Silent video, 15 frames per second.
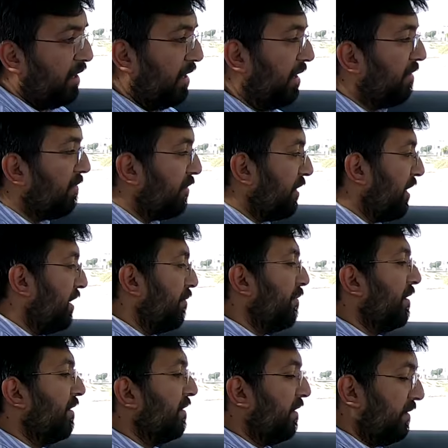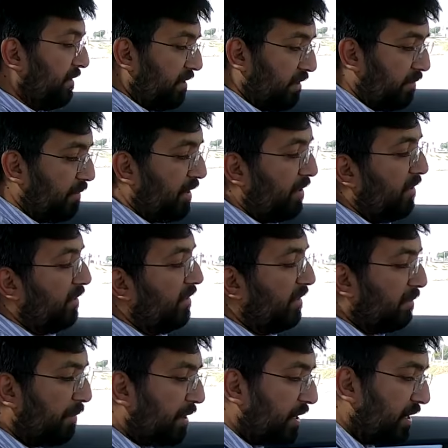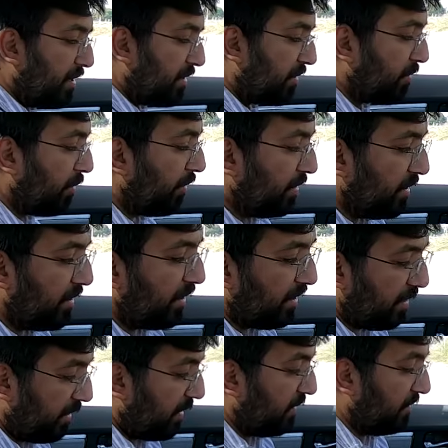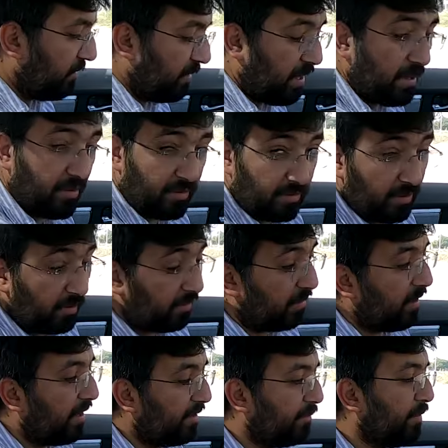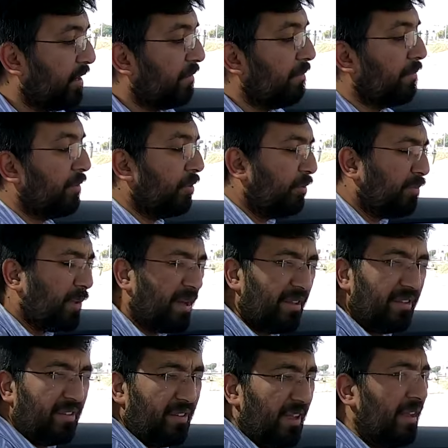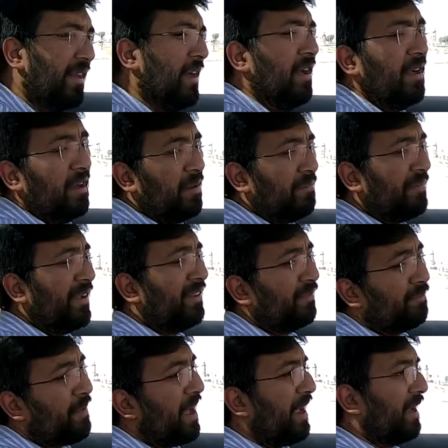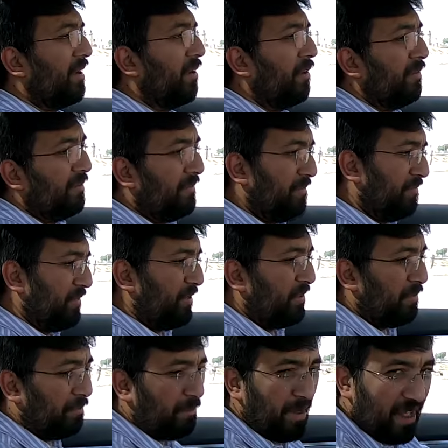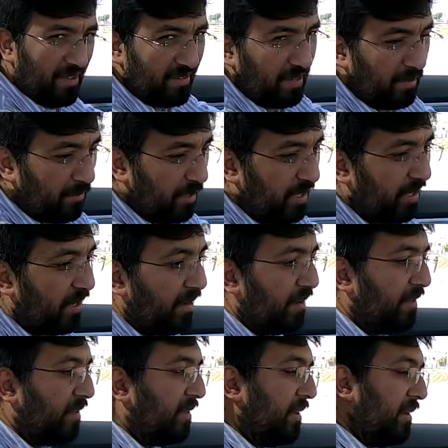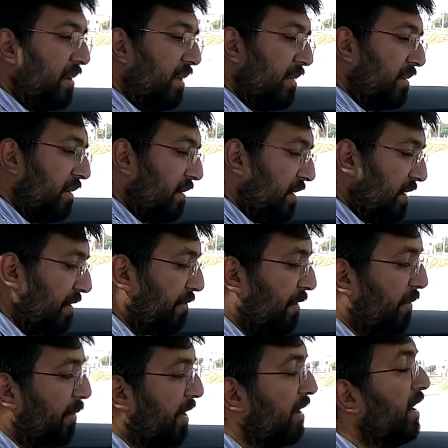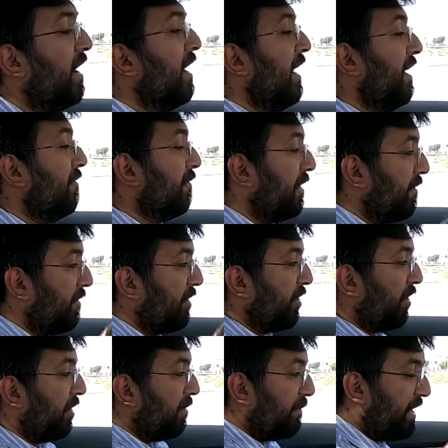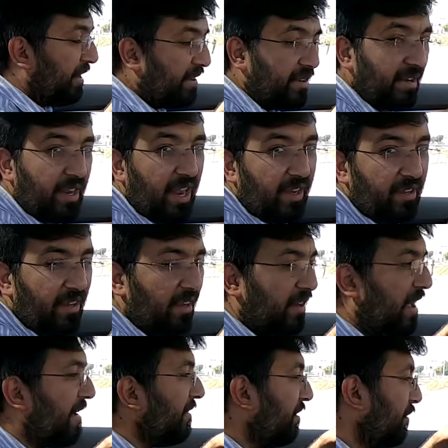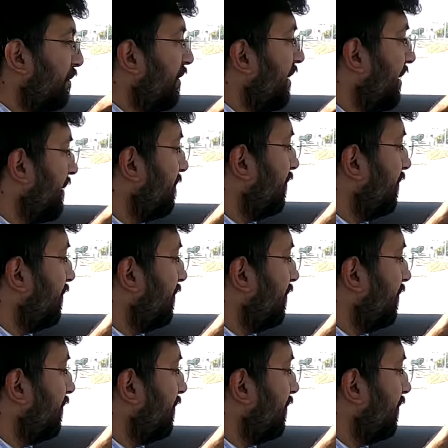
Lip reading: infotainment system, and also the material quality, yes, that also has been improved, but it's still a mixed bag of plastic materials and leather and everywhere. And wherever you're going to be interacting, that's where